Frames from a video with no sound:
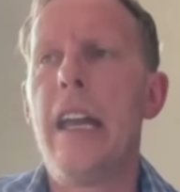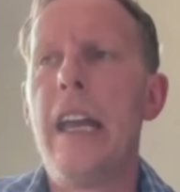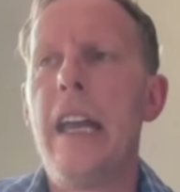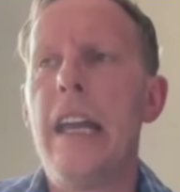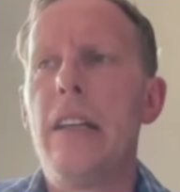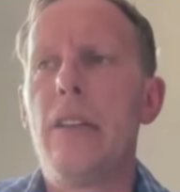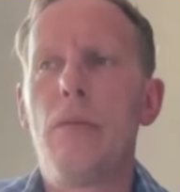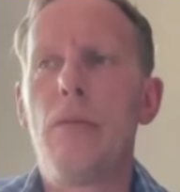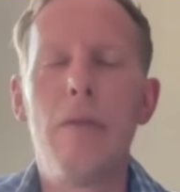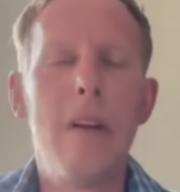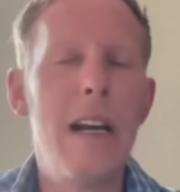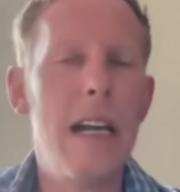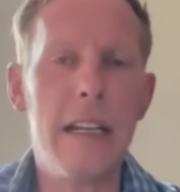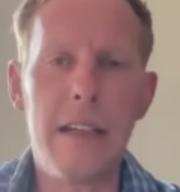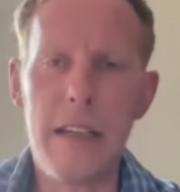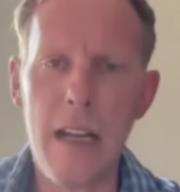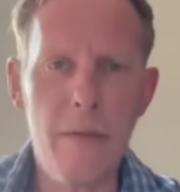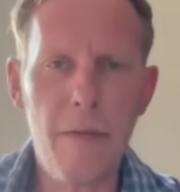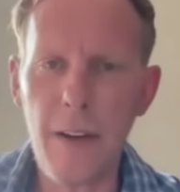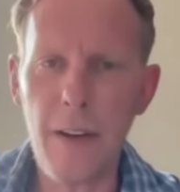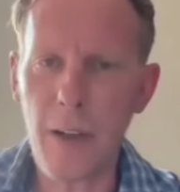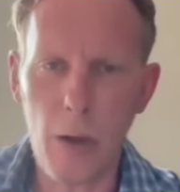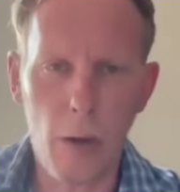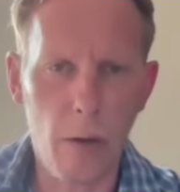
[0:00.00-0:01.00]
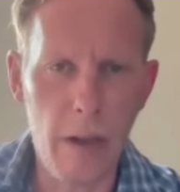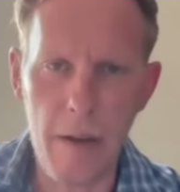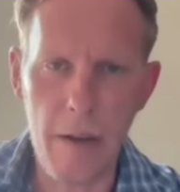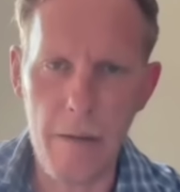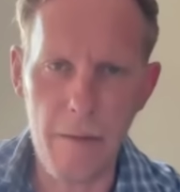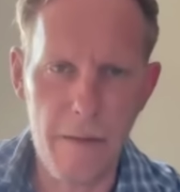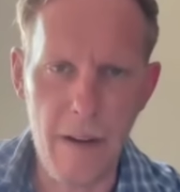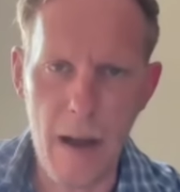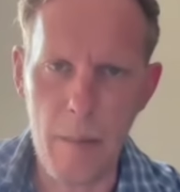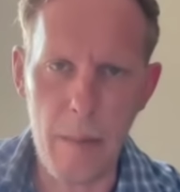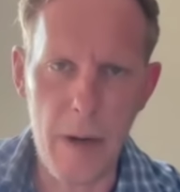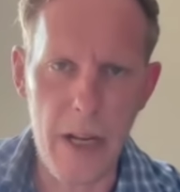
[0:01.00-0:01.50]
it's really difficult
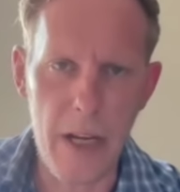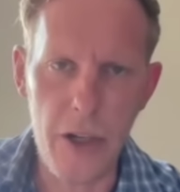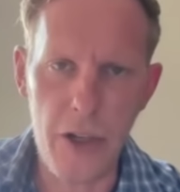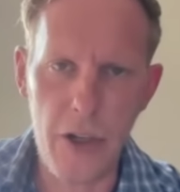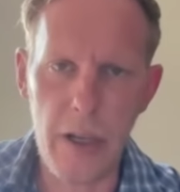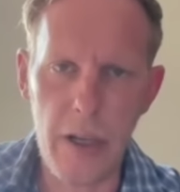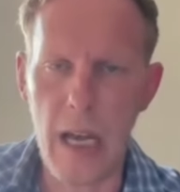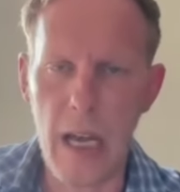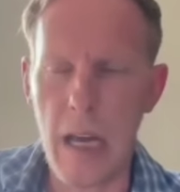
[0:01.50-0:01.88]
in families.